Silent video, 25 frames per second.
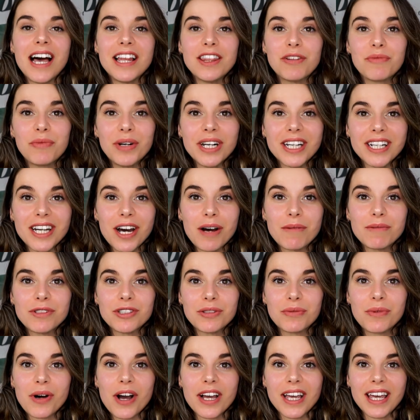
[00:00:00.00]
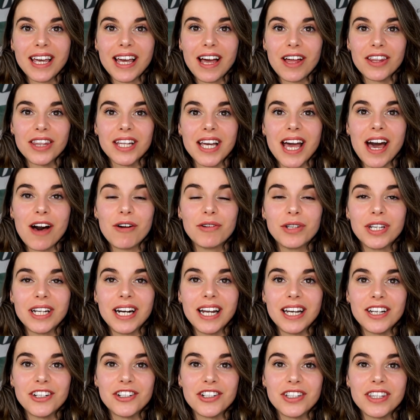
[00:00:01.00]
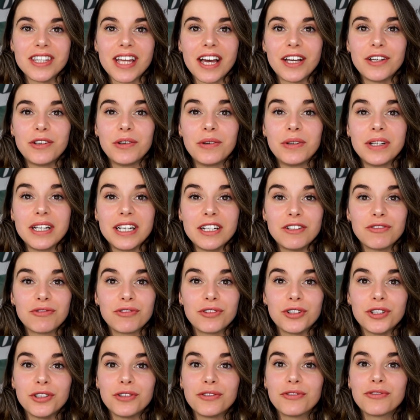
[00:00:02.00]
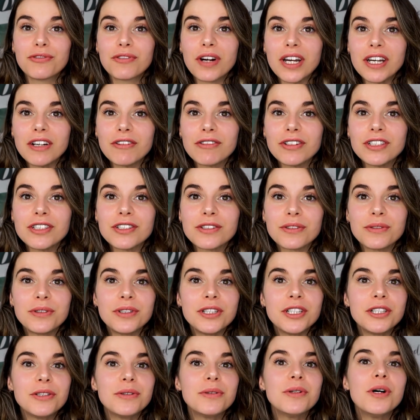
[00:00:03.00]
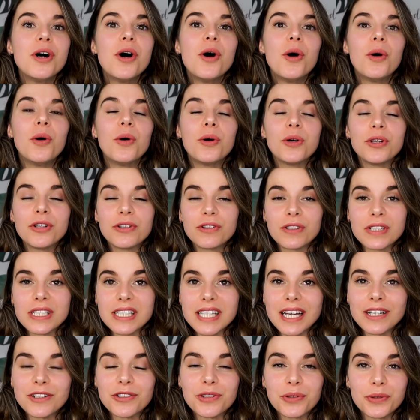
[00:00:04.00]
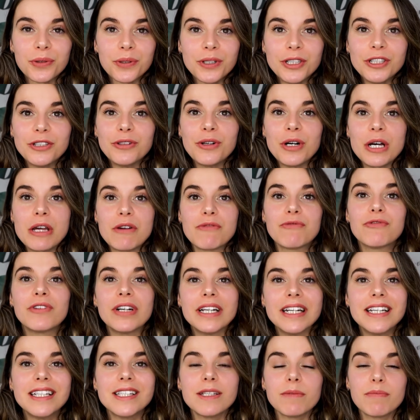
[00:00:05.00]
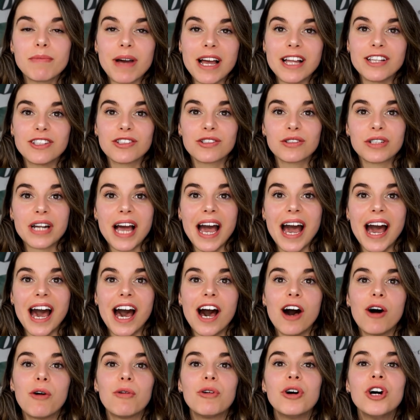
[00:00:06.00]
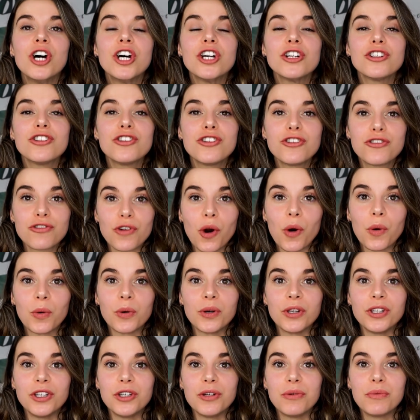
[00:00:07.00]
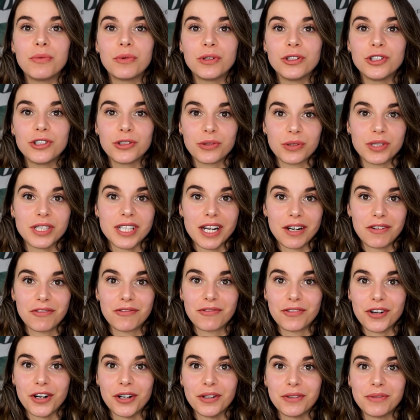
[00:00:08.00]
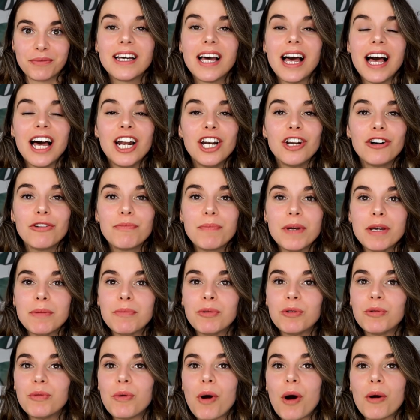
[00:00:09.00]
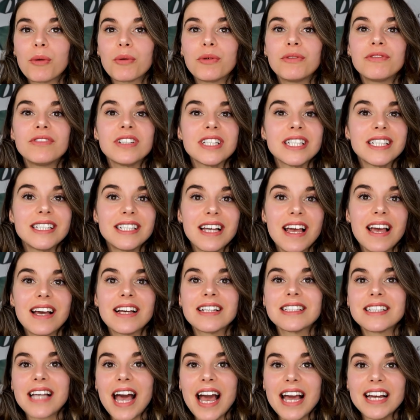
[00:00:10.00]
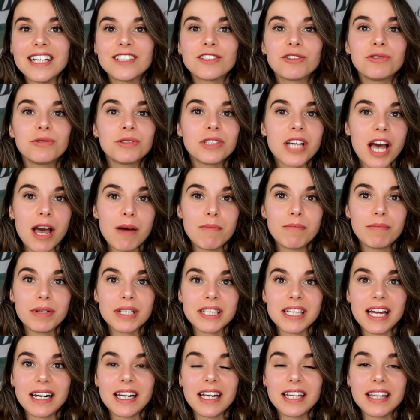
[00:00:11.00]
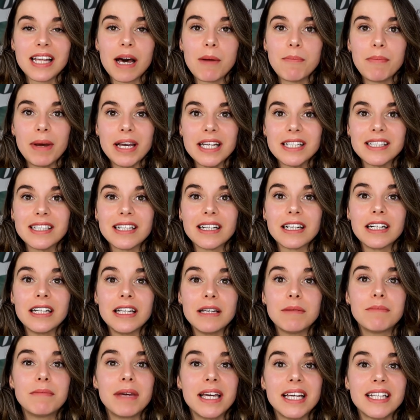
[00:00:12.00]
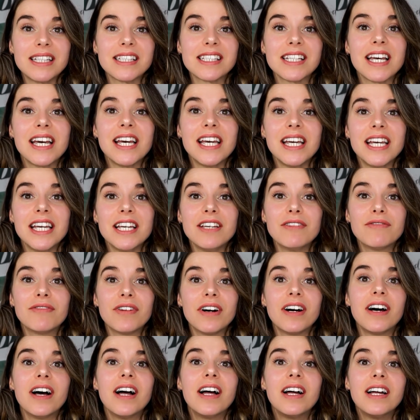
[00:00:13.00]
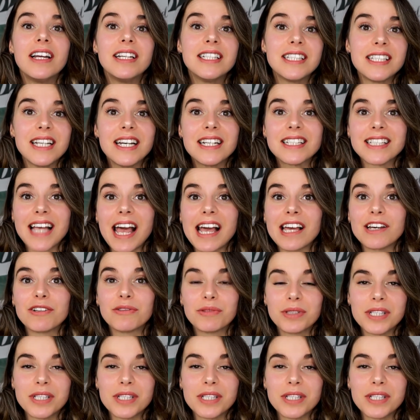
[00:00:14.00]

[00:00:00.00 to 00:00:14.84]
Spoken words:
And then when it comes to working out the calculation that you need for your fragrance oil or your essential oil, it really depends on how strong you want your scent throw. A lot of people work with a 6, 8 or 10%, and that basically means either 6, 8 or